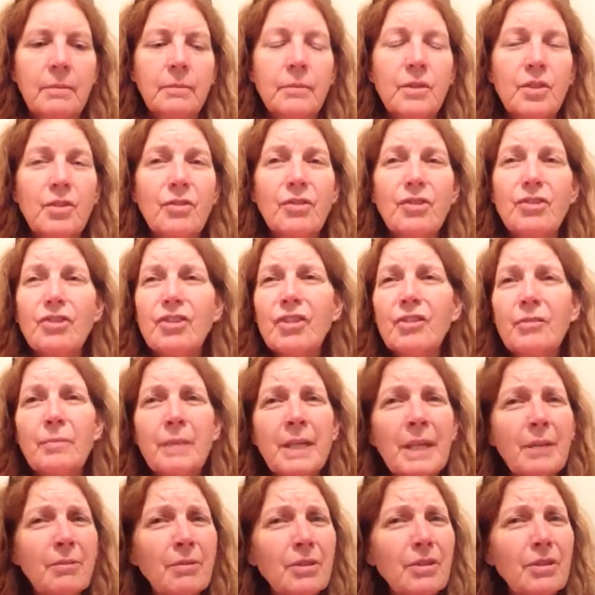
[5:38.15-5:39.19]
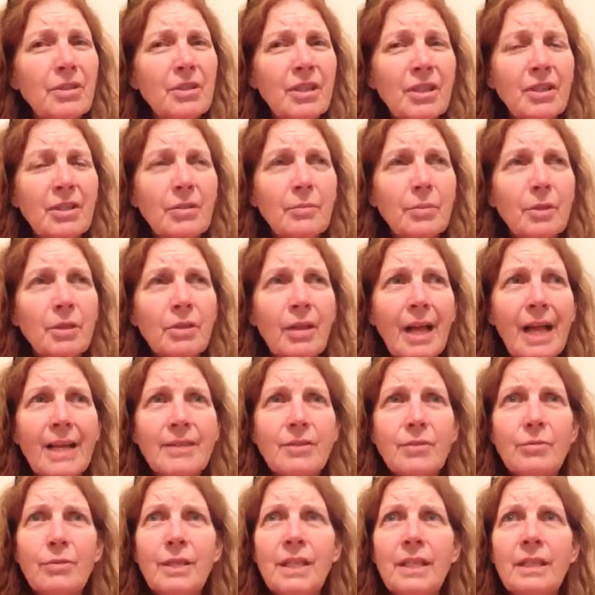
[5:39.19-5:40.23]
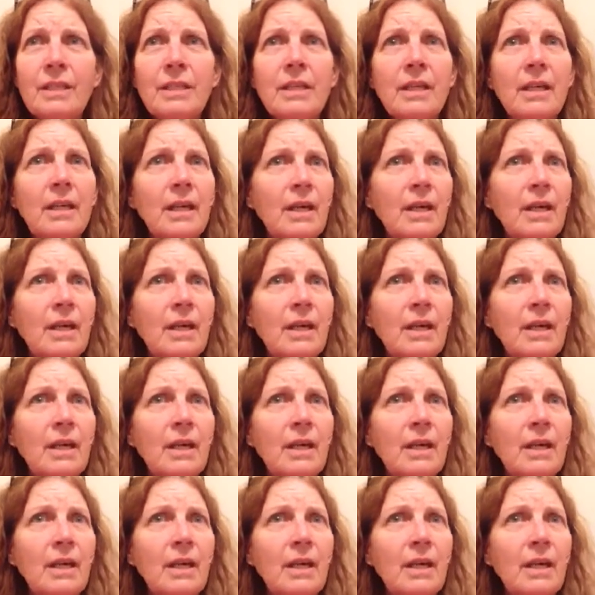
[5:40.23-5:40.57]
So you should have been able to start the book last week.